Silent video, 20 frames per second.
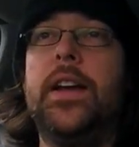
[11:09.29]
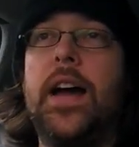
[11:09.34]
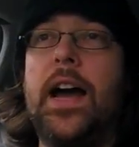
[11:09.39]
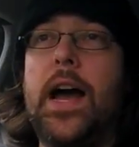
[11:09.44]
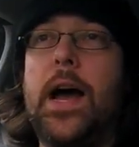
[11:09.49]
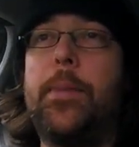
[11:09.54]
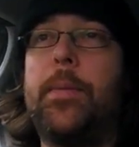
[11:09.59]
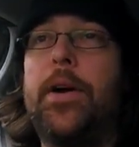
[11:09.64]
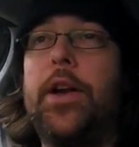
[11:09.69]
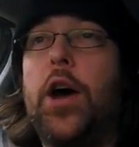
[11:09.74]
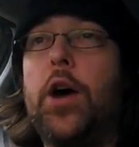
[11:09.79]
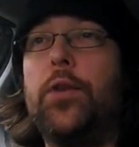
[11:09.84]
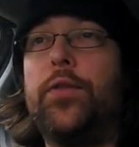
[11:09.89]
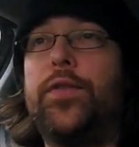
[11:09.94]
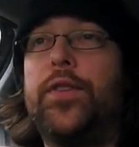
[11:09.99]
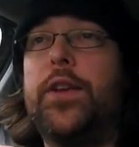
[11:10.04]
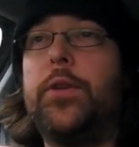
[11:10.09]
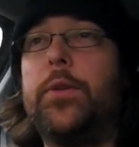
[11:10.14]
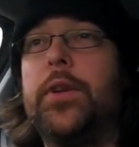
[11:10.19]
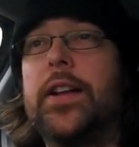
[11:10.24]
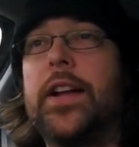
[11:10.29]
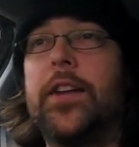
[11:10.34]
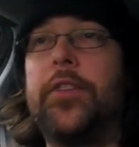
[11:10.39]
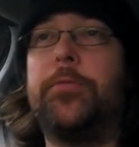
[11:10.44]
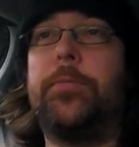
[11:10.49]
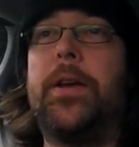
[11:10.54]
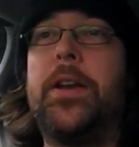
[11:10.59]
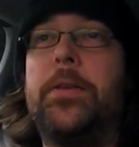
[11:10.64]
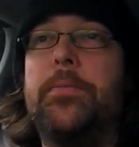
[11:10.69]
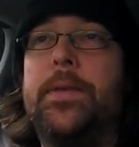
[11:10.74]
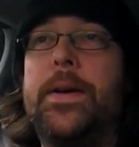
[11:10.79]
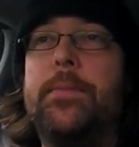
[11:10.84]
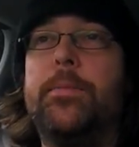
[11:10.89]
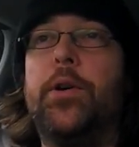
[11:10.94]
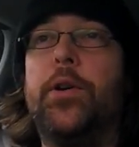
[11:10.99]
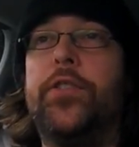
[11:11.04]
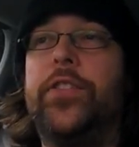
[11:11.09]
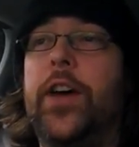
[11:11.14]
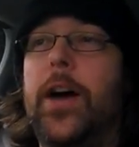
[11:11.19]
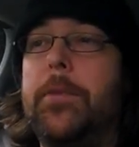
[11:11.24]
and hopefully we'll get to spend a bit
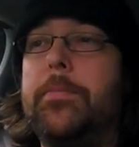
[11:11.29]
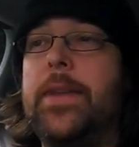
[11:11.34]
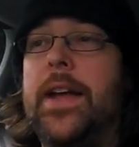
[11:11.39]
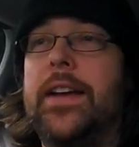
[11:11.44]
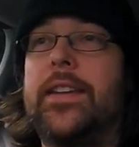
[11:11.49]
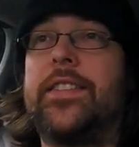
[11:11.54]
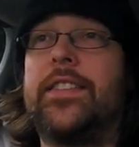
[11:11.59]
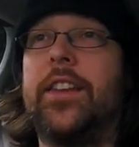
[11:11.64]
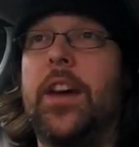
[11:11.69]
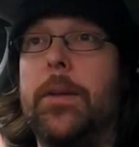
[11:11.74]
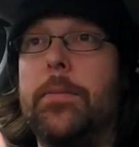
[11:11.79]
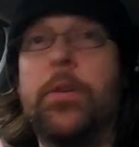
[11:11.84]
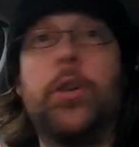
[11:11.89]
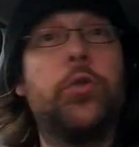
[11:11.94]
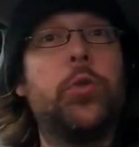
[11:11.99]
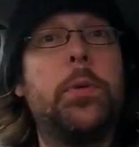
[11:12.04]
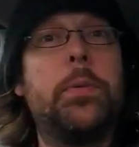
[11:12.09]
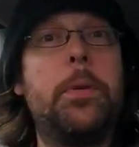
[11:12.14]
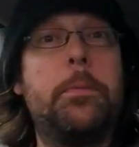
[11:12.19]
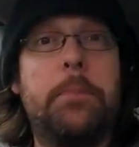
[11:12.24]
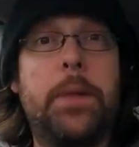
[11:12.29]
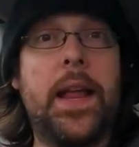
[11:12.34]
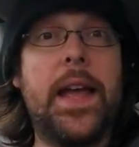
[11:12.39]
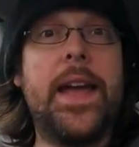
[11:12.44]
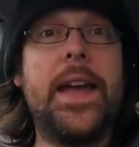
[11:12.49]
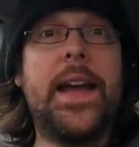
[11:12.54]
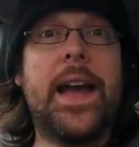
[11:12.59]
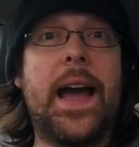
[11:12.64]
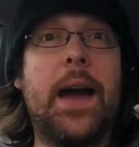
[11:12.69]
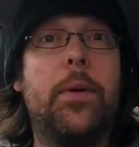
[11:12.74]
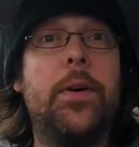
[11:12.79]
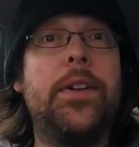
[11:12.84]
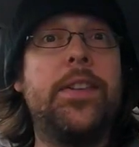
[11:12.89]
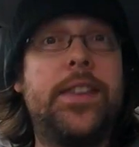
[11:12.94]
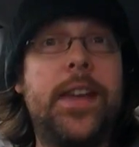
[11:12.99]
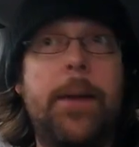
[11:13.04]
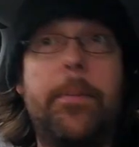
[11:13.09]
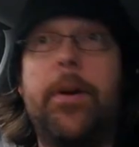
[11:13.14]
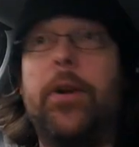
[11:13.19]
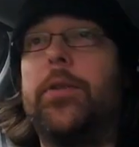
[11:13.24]
more time next time, because we'll be playing our
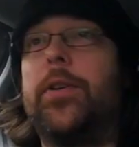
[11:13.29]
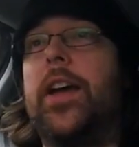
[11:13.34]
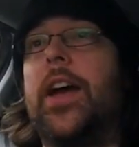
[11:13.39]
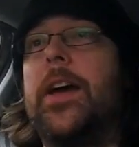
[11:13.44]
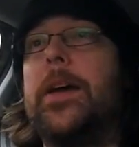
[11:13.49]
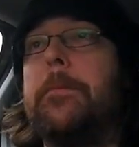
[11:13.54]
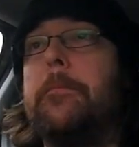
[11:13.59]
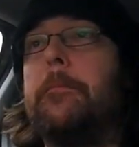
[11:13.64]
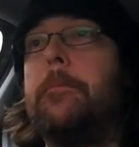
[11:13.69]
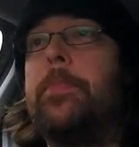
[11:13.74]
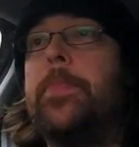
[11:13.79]
demo game.